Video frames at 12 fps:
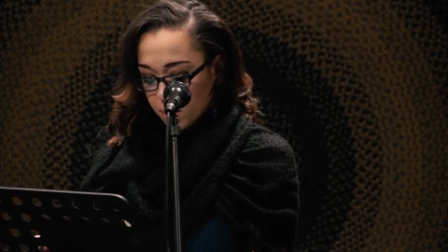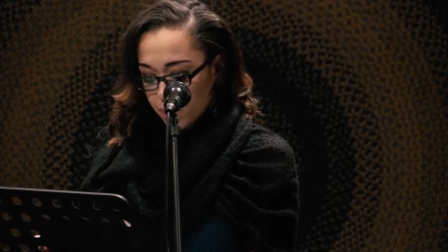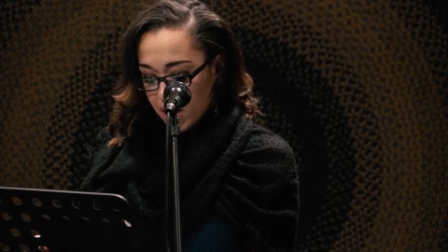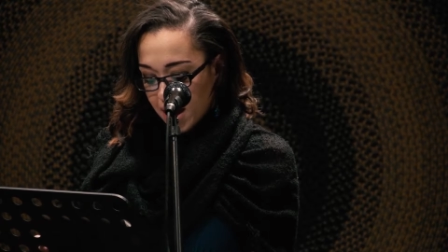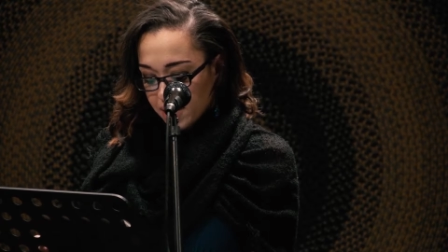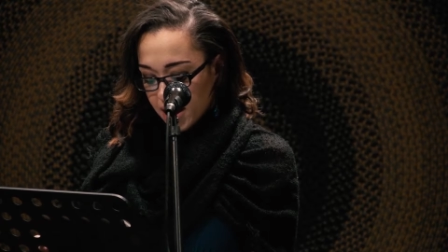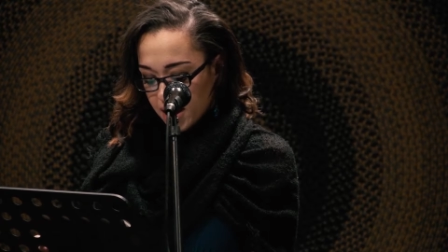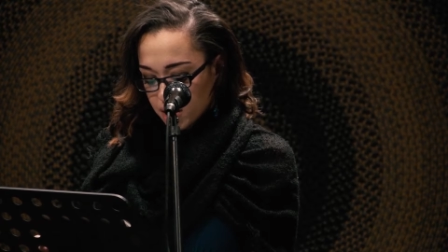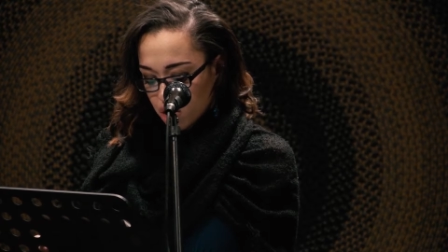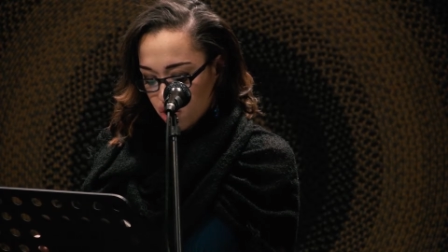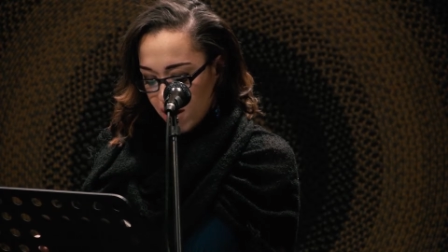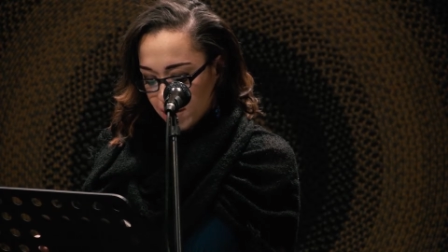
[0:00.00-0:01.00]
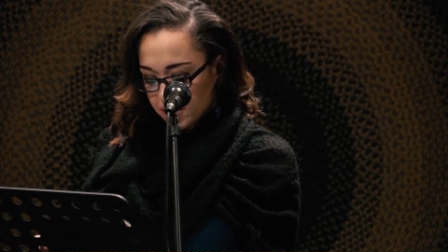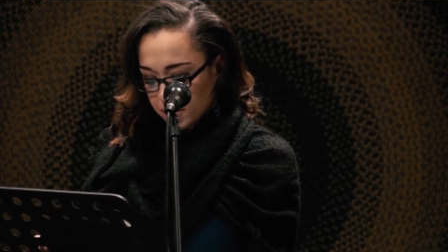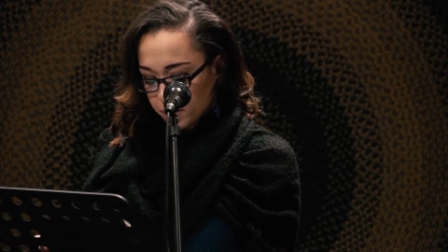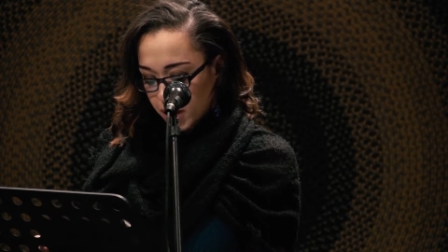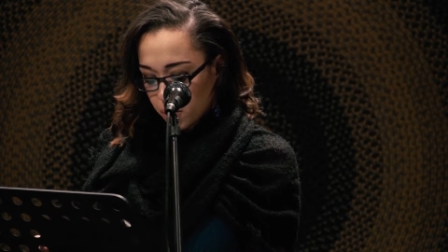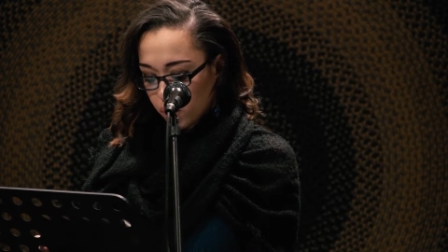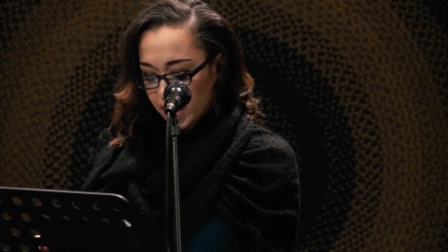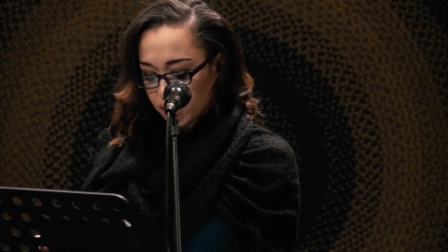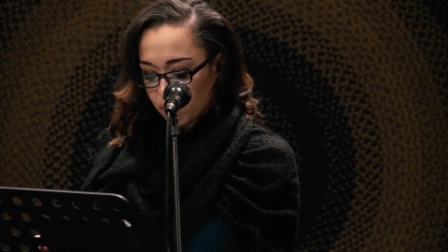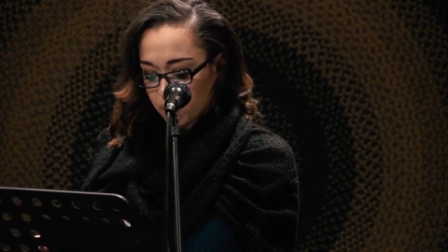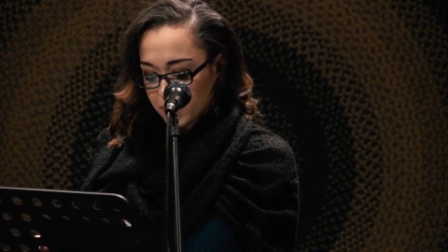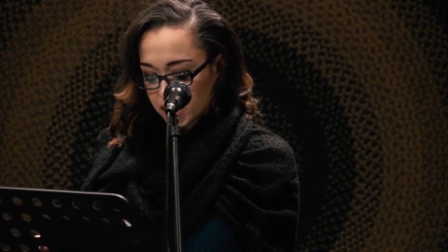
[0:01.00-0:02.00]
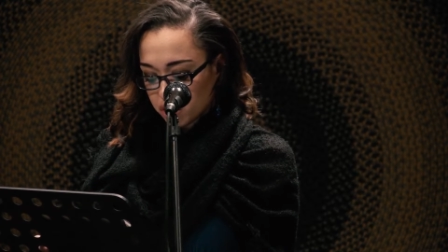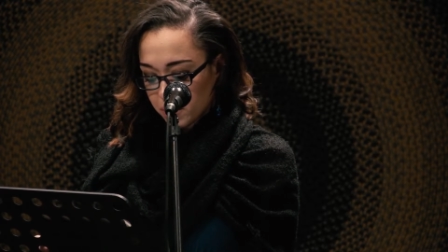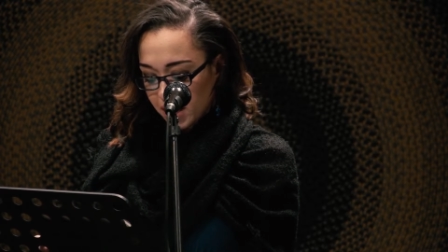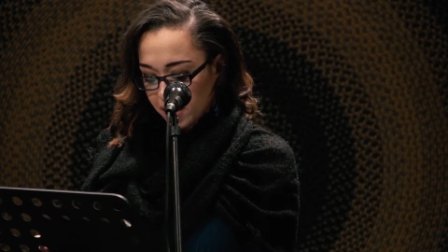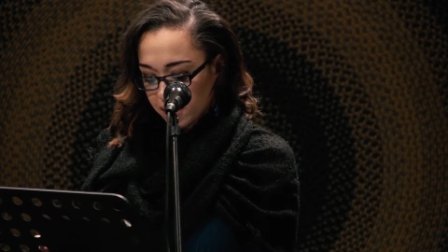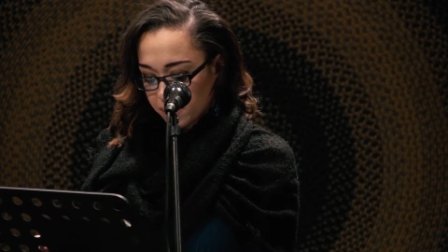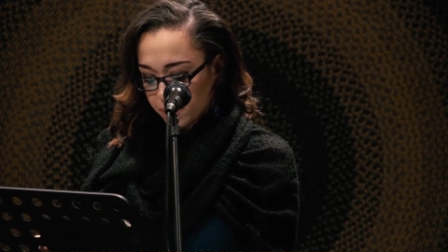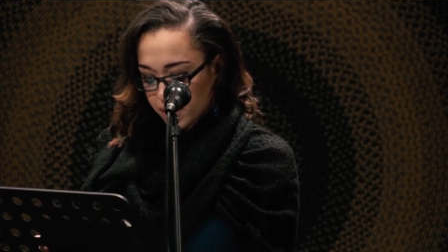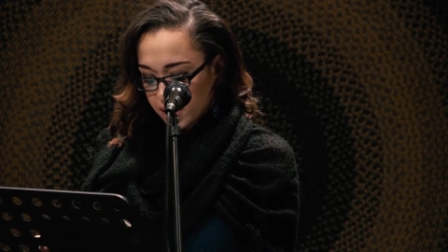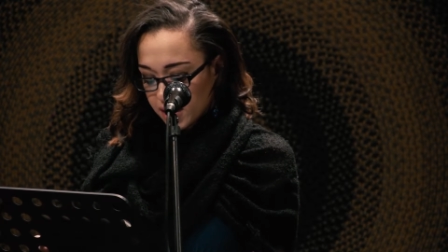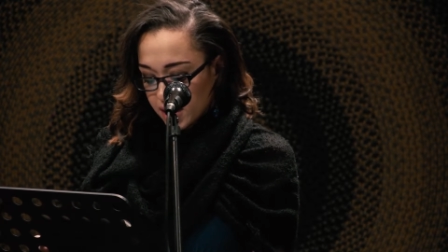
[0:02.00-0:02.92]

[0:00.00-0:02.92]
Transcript: brown eyes shrouded by way too much makeup.